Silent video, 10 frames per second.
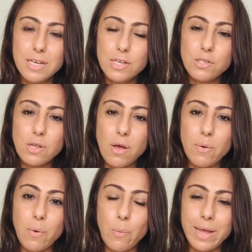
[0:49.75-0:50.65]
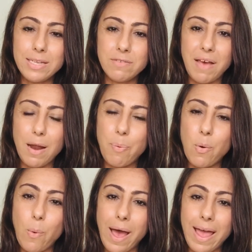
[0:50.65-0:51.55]
So we develop a
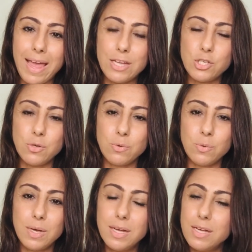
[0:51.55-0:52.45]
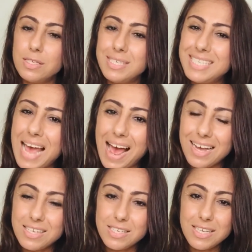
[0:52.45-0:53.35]
way to
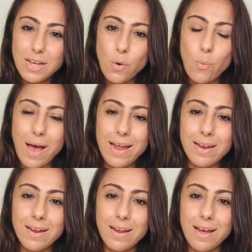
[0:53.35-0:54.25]
detect when